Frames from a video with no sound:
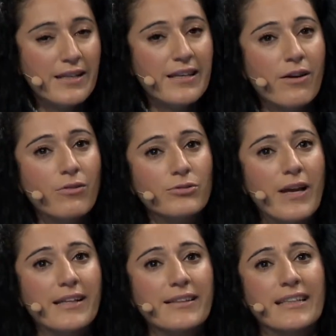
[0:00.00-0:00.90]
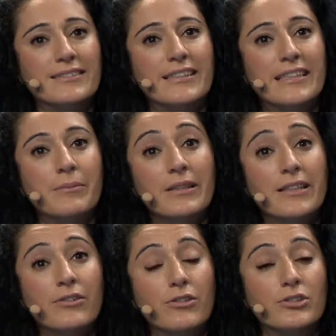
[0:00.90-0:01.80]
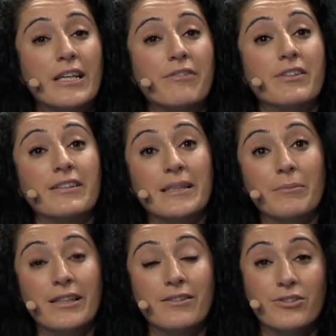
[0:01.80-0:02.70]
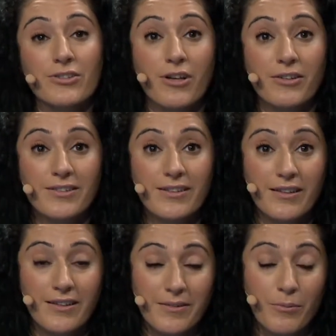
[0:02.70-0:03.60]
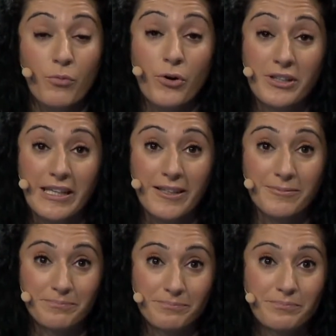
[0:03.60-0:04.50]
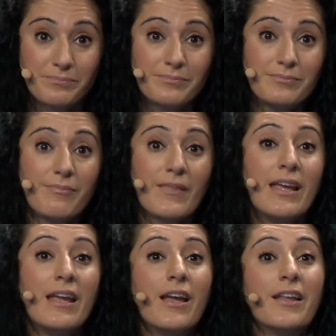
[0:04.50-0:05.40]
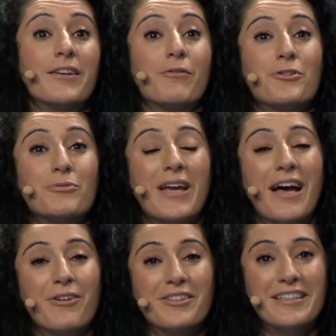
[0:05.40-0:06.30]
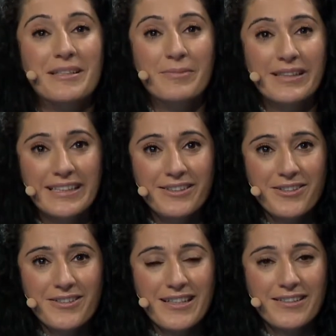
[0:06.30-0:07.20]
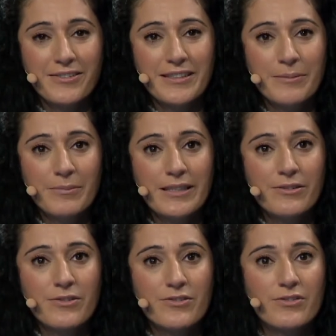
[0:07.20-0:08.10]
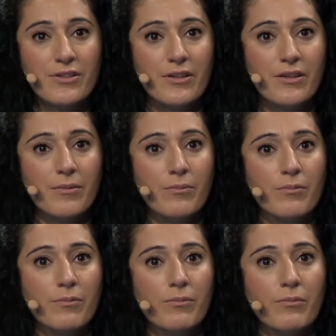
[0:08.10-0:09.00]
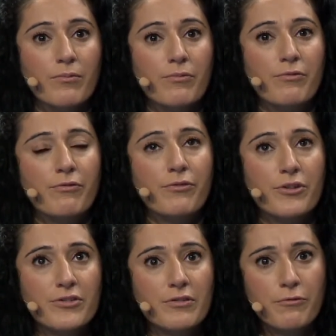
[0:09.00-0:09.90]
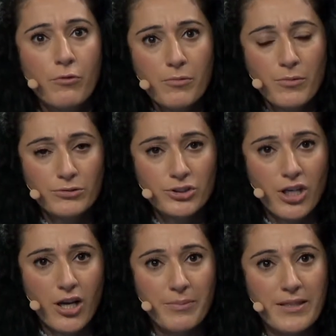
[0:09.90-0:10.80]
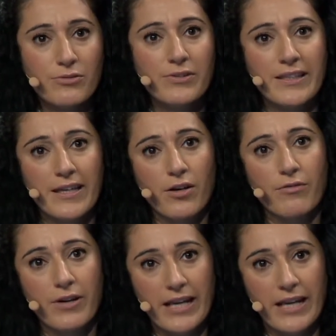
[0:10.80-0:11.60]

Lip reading: and they also act as team leaders if the team leaders are not working. Then, of course, we have our team leaders, and our team leaders' first and foremost job is to take care of our